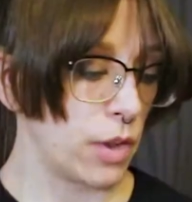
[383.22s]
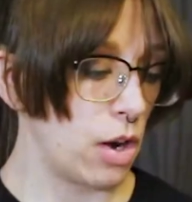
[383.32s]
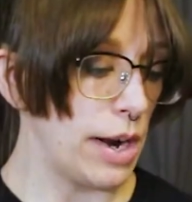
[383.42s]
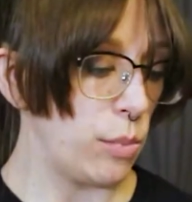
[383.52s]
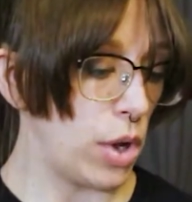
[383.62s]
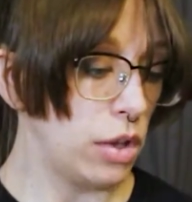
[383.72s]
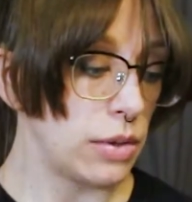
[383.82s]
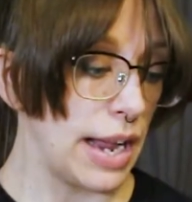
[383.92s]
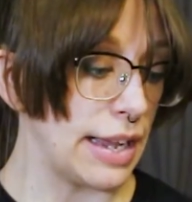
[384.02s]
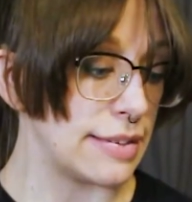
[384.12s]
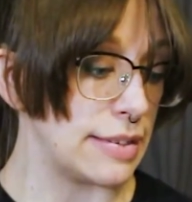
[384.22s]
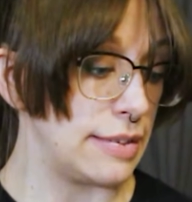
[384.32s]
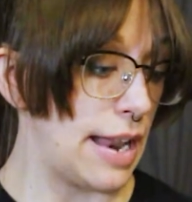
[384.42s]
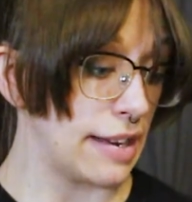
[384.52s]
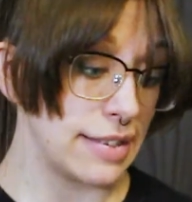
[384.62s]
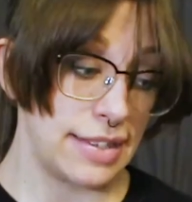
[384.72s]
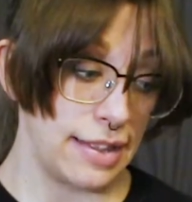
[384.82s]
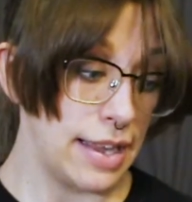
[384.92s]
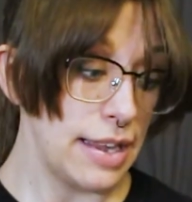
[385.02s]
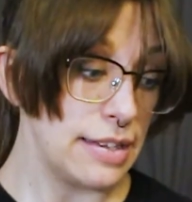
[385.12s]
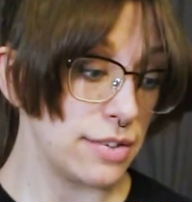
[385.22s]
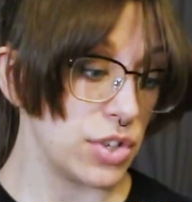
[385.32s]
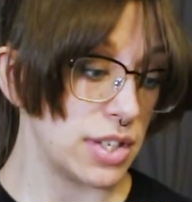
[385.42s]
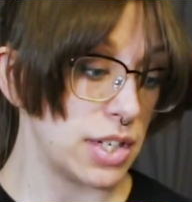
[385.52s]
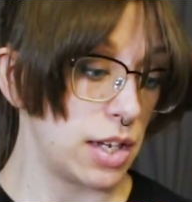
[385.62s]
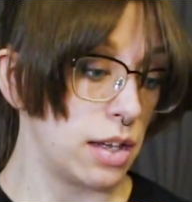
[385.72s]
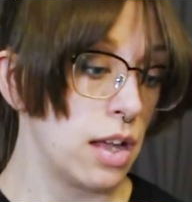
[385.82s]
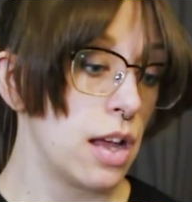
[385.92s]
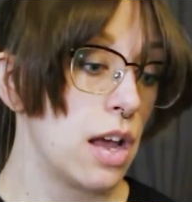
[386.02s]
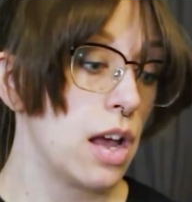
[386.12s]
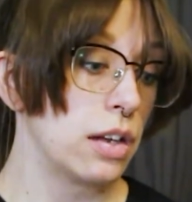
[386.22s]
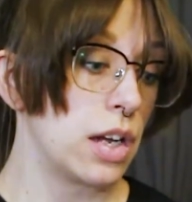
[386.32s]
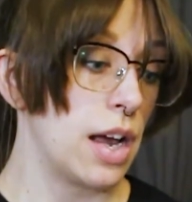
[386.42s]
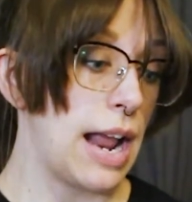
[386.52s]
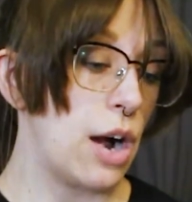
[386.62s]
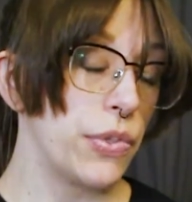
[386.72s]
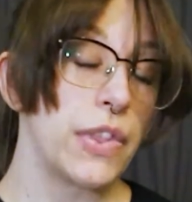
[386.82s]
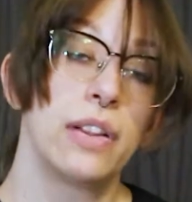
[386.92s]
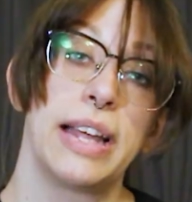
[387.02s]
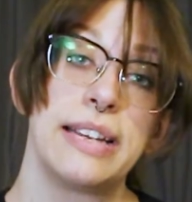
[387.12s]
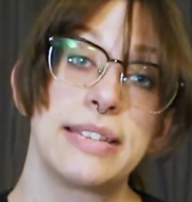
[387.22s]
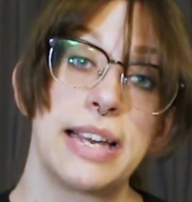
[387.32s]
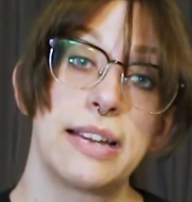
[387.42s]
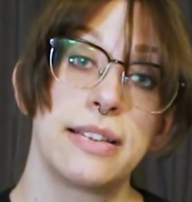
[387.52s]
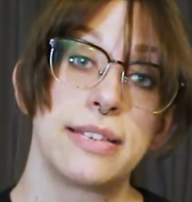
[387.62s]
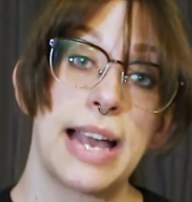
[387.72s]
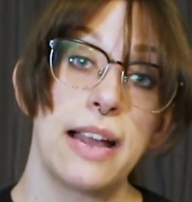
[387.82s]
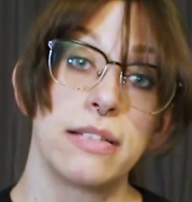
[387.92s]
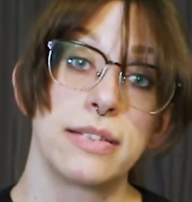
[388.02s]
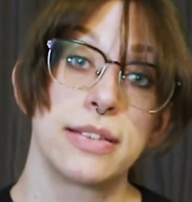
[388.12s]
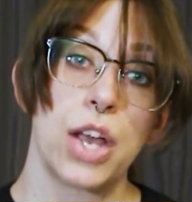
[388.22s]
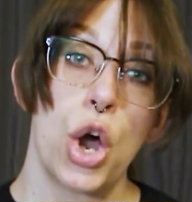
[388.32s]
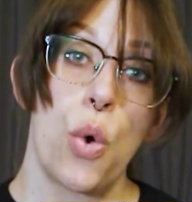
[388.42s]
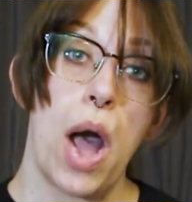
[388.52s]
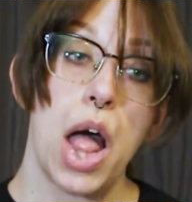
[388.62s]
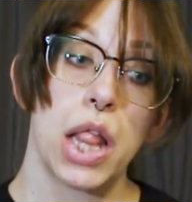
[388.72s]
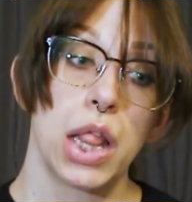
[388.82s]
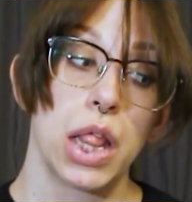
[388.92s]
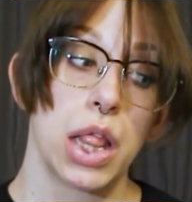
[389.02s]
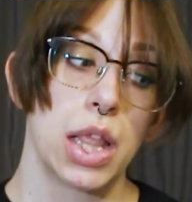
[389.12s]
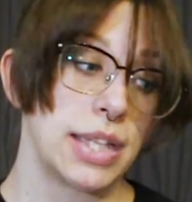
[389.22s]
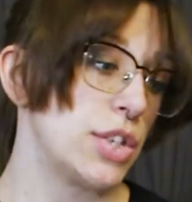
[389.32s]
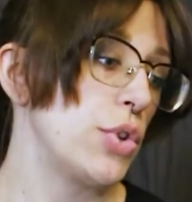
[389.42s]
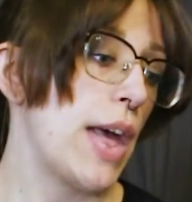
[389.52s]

Alright, well, I guess next thing is just to cut out the lace and satin, so let's do